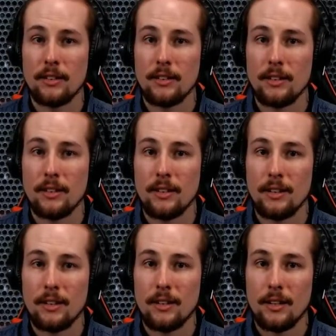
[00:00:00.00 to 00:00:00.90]

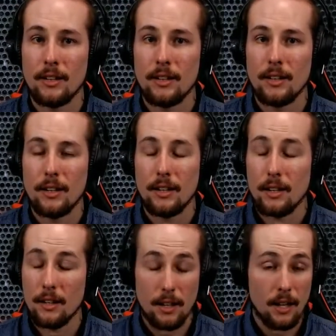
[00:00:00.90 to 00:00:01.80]

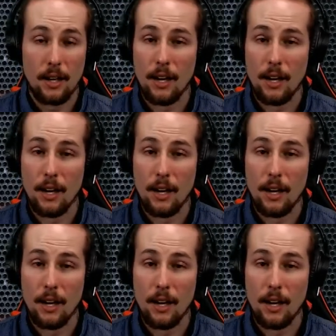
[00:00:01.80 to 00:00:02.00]
No one is speaking in this clip.